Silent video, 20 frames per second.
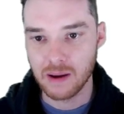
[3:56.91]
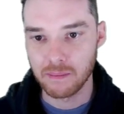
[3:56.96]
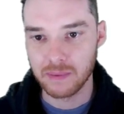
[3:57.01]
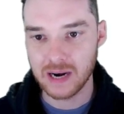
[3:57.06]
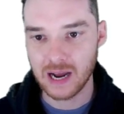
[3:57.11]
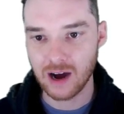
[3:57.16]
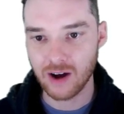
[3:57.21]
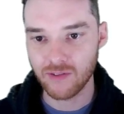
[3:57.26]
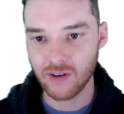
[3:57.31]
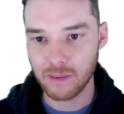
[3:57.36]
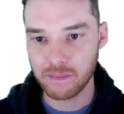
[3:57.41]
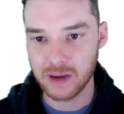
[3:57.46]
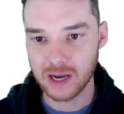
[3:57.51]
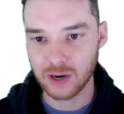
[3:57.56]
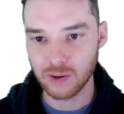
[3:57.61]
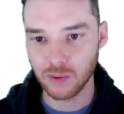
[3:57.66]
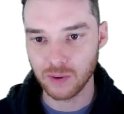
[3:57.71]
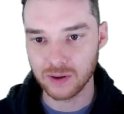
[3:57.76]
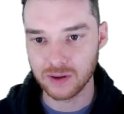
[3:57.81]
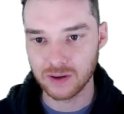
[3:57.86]
But now if I
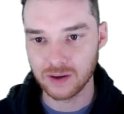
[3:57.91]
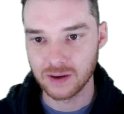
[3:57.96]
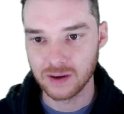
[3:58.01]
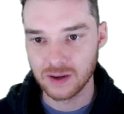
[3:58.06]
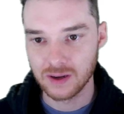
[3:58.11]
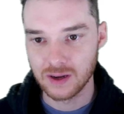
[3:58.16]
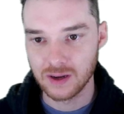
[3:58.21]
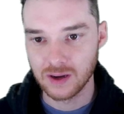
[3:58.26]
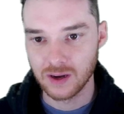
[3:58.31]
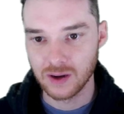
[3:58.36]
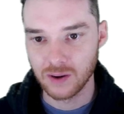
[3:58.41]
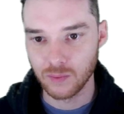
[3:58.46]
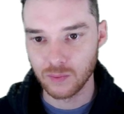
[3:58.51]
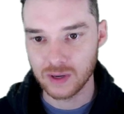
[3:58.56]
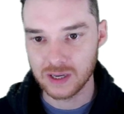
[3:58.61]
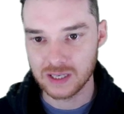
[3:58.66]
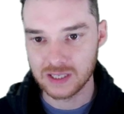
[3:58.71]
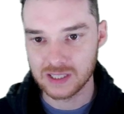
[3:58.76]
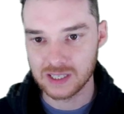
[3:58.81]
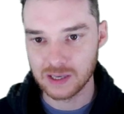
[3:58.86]
pick one, we
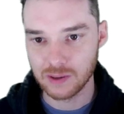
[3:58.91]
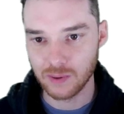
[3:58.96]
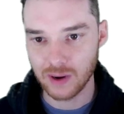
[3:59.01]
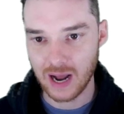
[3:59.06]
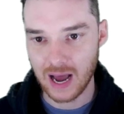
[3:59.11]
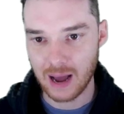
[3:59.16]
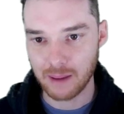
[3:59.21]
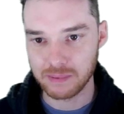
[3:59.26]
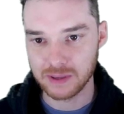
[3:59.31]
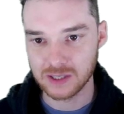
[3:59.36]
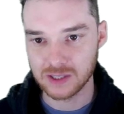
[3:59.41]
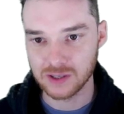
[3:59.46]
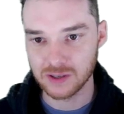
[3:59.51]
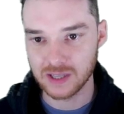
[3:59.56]
can see what happens.